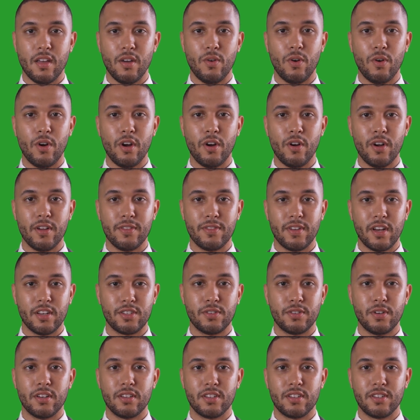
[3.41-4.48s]
where your
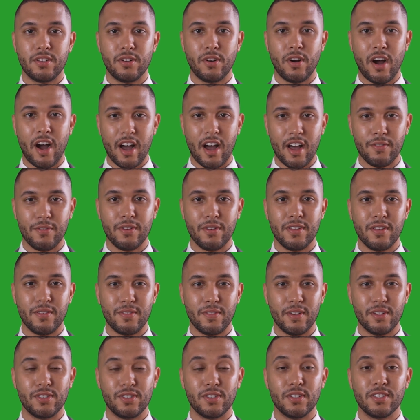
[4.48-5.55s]
investments thrive with
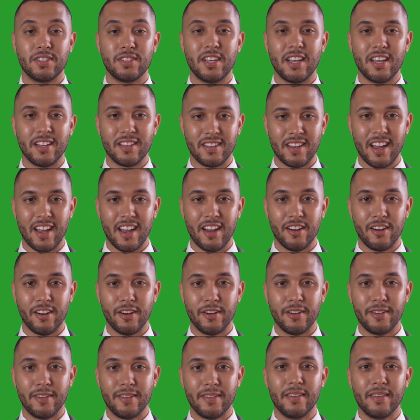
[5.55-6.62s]
efficiency and care.